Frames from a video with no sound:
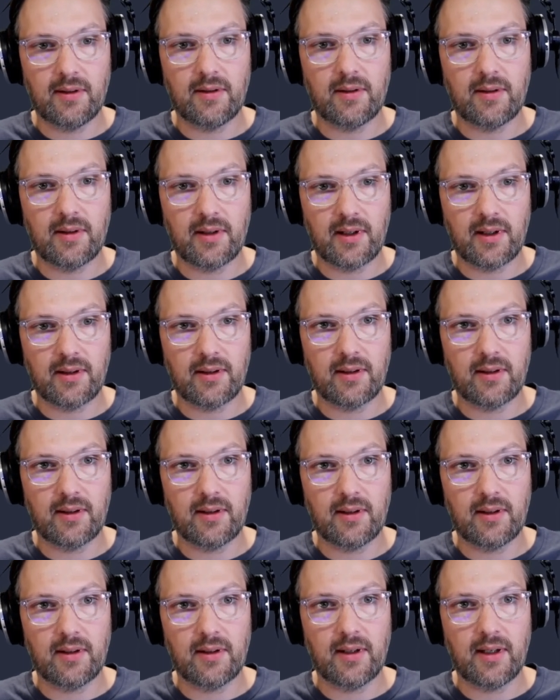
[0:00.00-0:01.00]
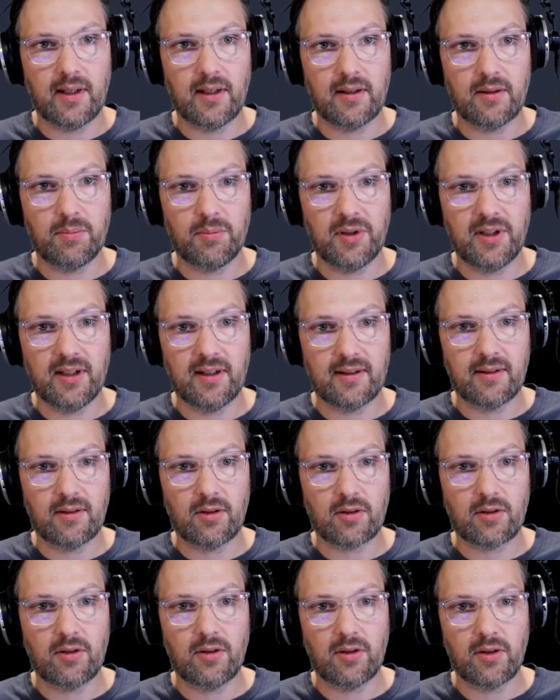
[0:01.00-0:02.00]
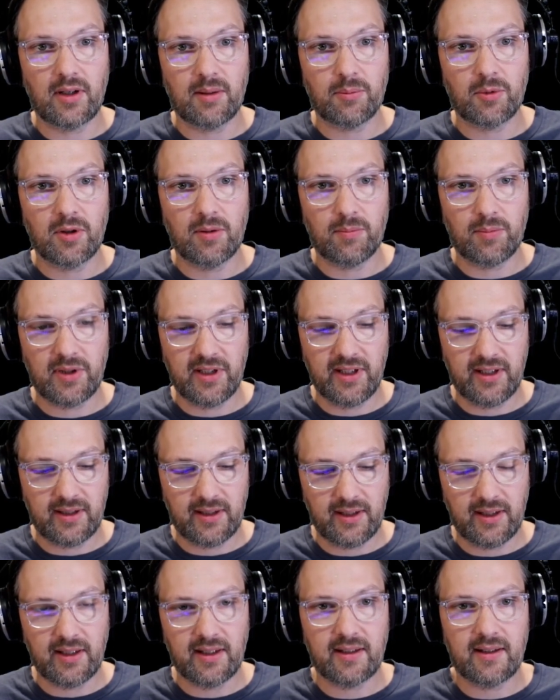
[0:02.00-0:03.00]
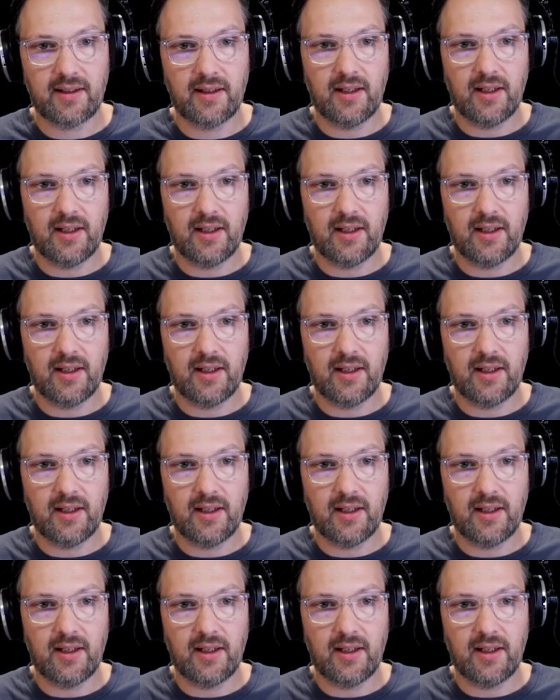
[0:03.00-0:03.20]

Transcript: Well, the L S P has caught up completely yet.